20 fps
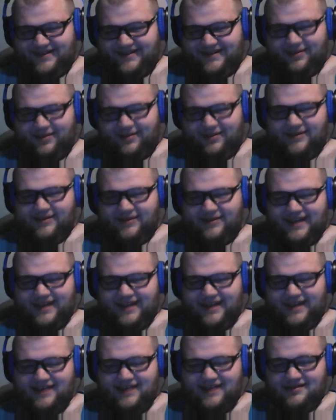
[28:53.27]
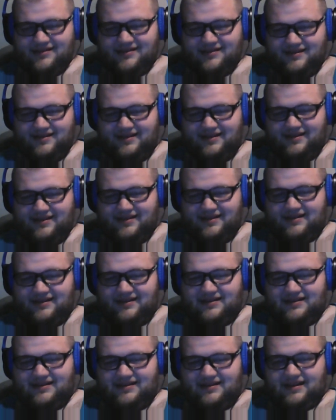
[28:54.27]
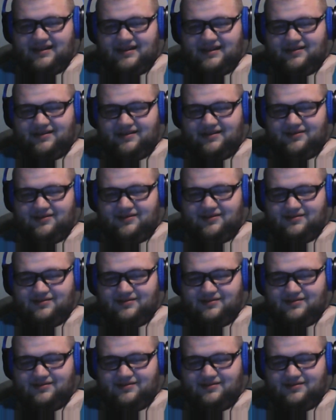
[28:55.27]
Wisconsin and lose,